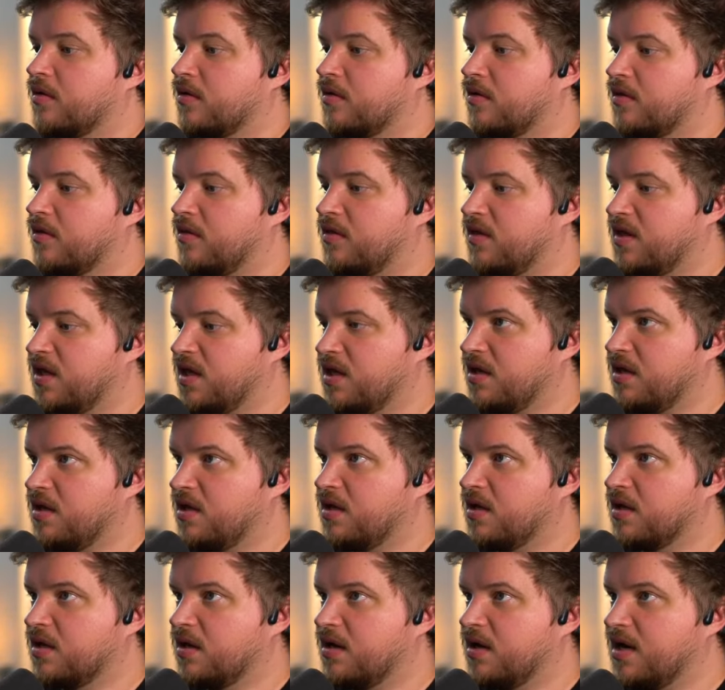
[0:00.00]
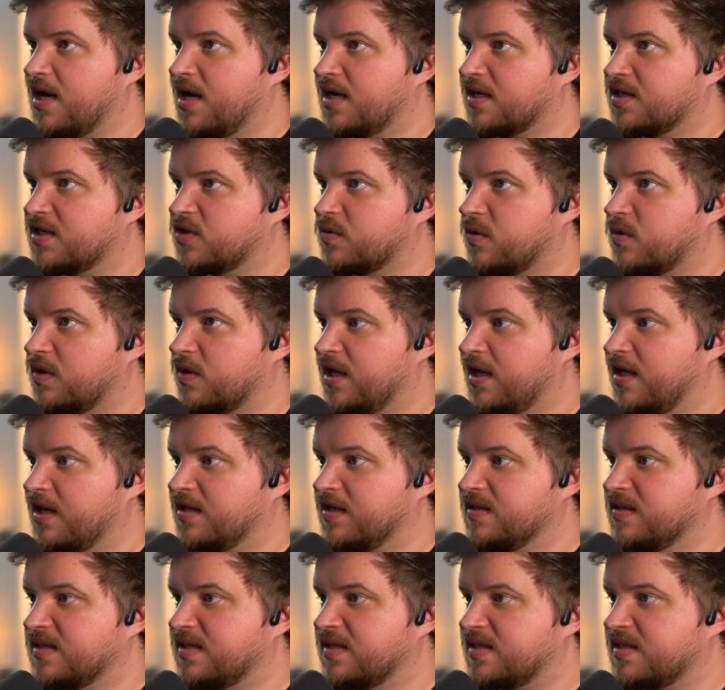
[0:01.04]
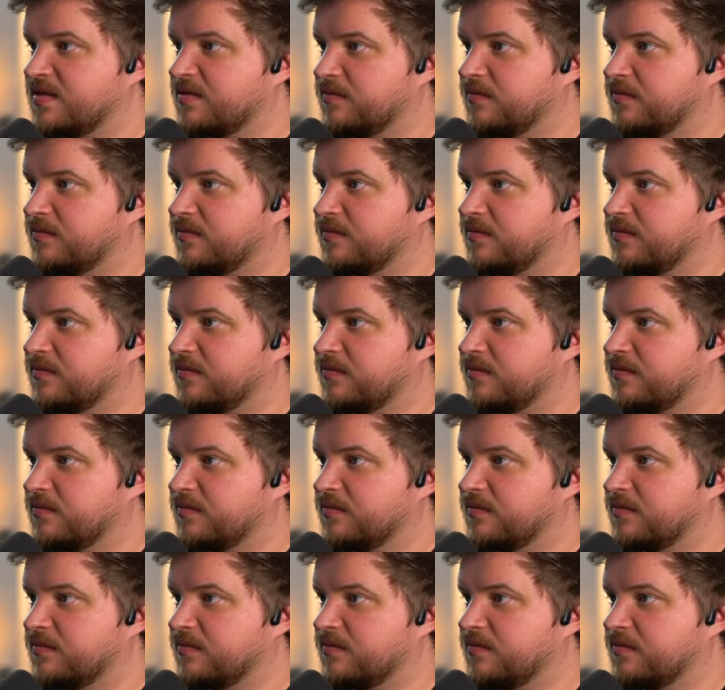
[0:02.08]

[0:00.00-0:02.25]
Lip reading: The next one is...